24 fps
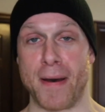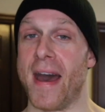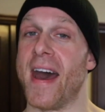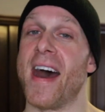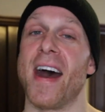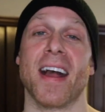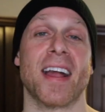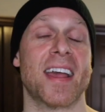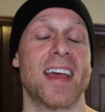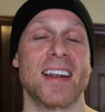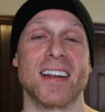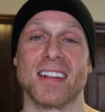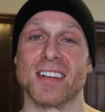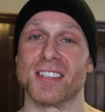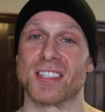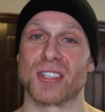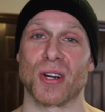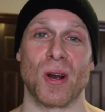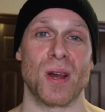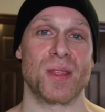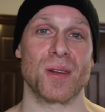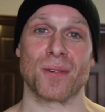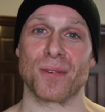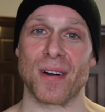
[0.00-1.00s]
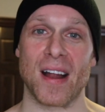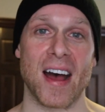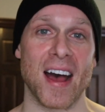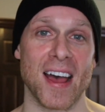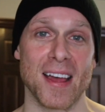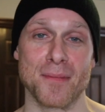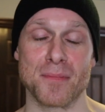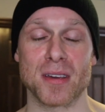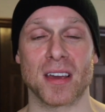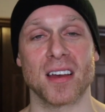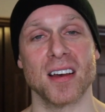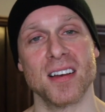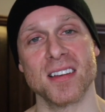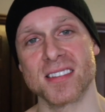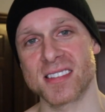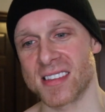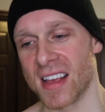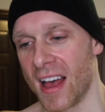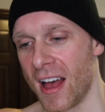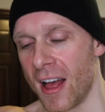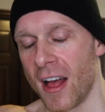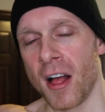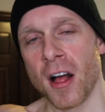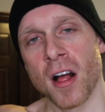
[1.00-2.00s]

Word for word: back and enjoy the ride because